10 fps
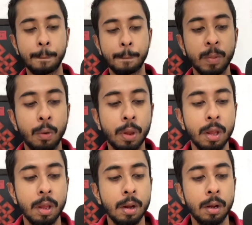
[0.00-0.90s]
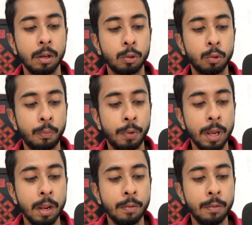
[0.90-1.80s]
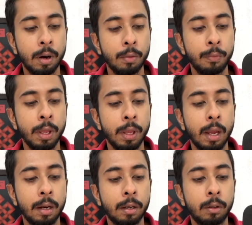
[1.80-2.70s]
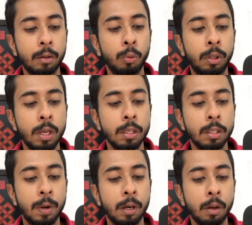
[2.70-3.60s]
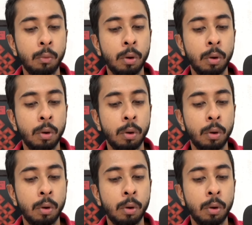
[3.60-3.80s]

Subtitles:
Okay, so whenever we get to this particular